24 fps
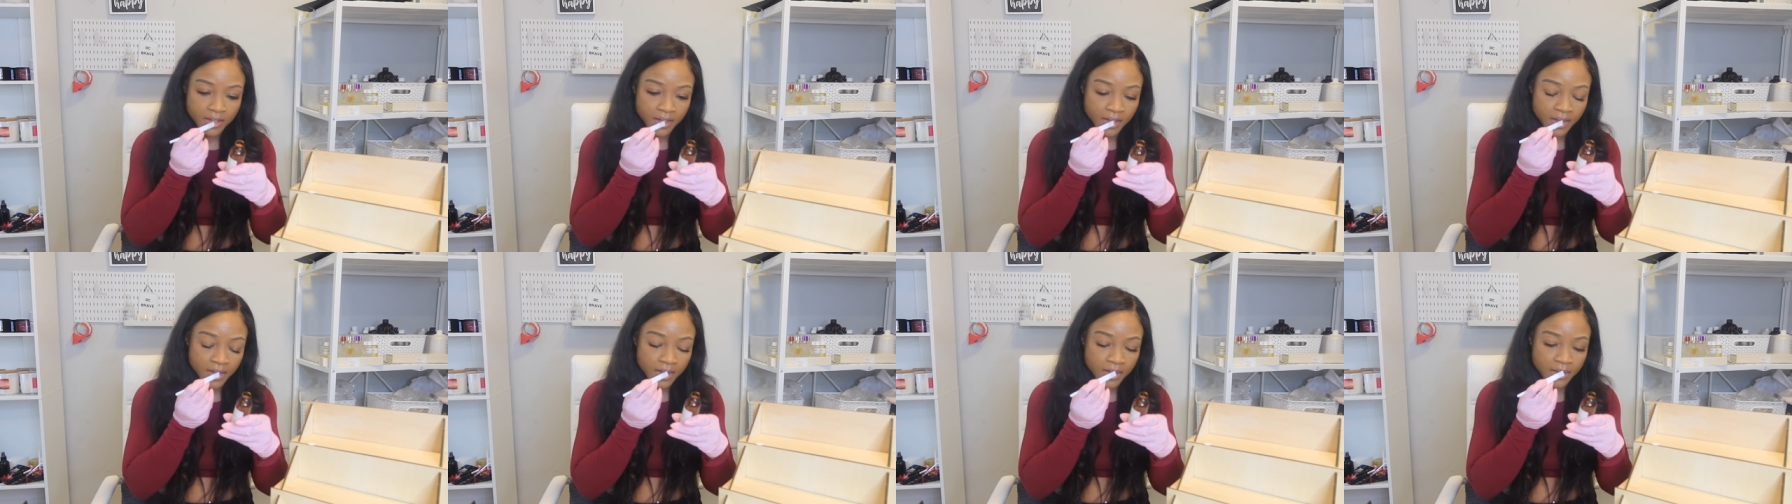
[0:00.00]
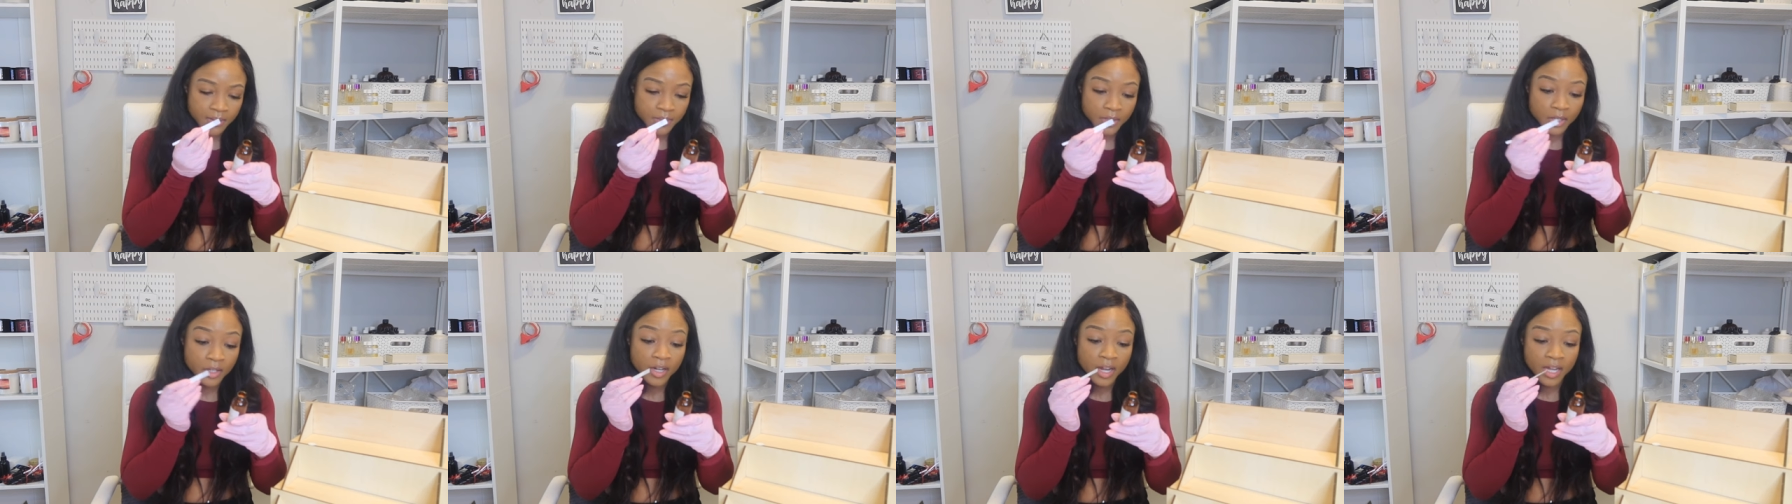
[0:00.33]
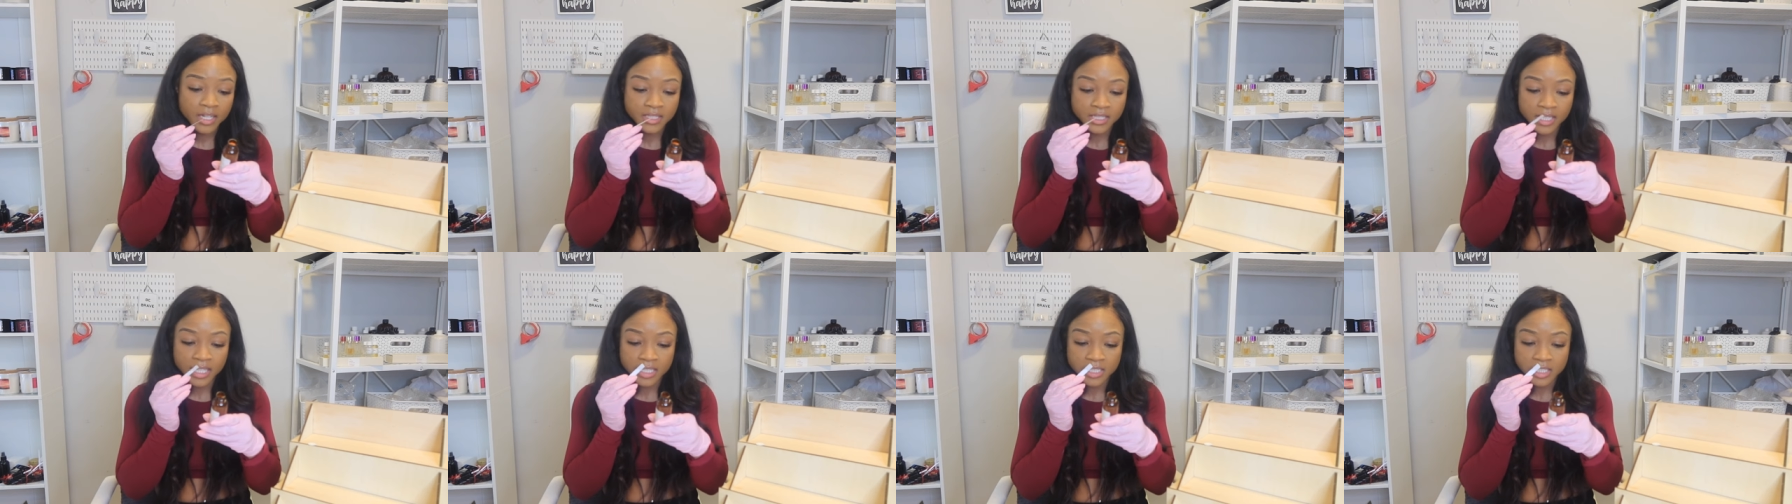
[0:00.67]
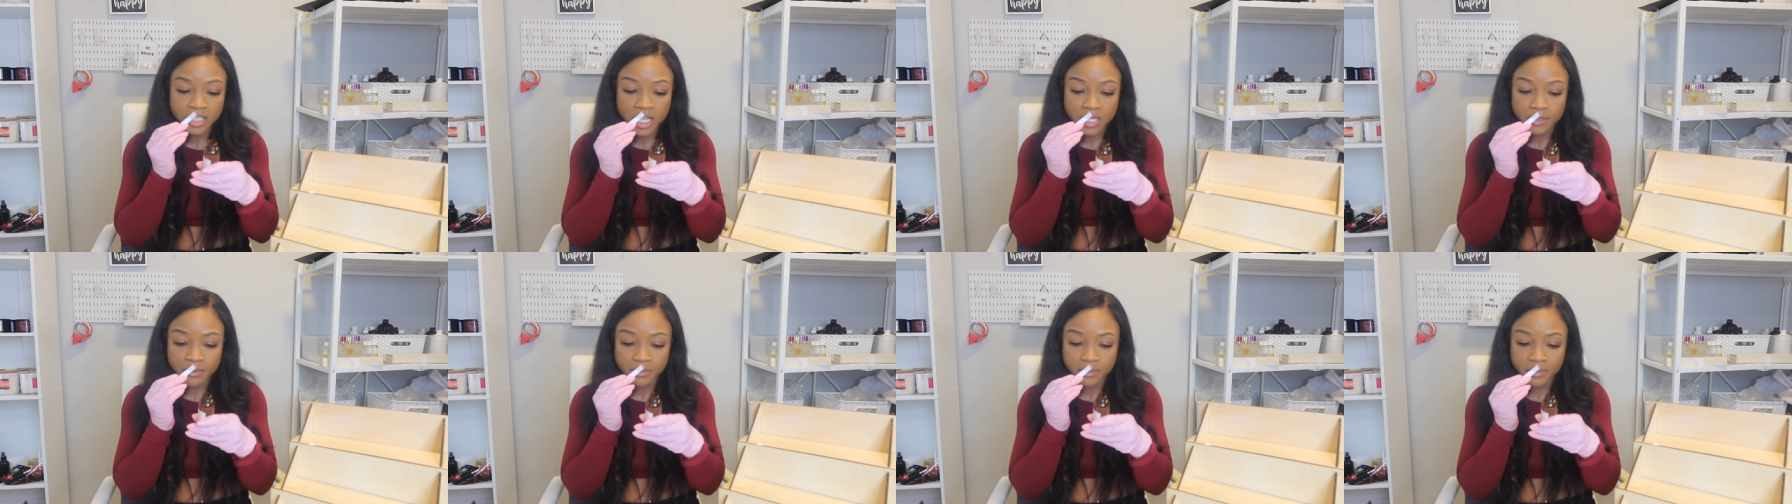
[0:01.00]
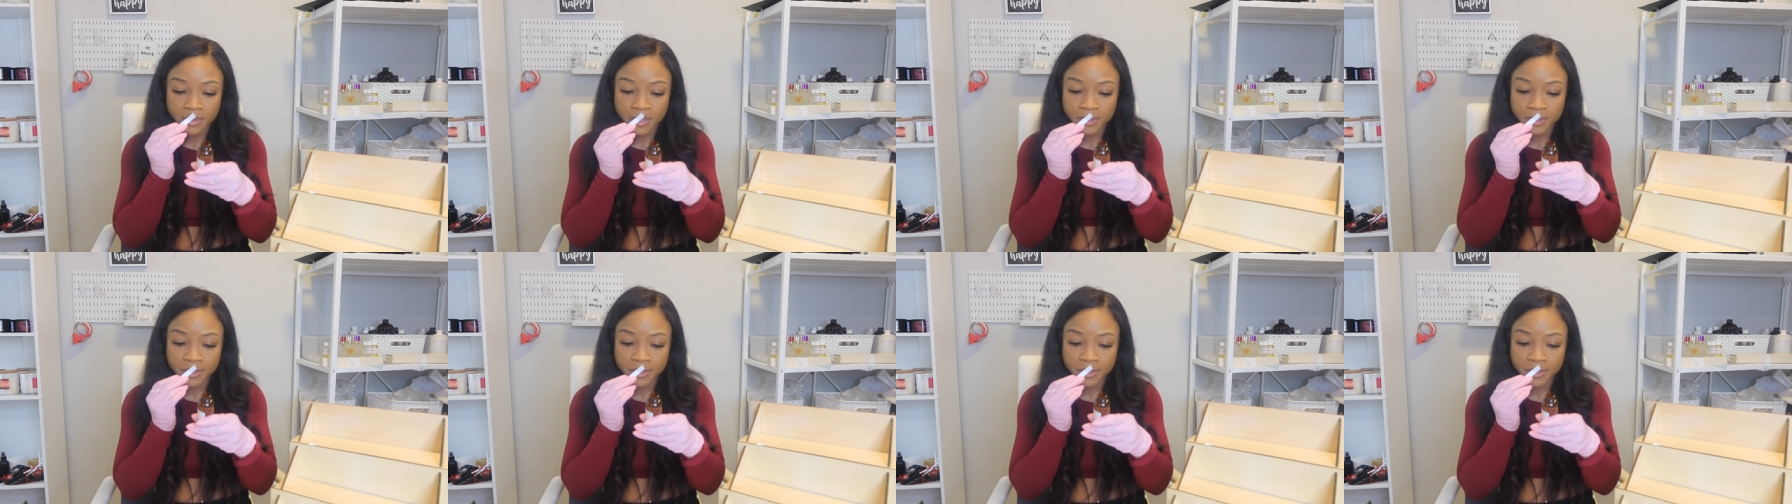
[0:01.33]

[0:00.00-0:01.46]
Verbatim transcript: Um, they're not saying jasmine,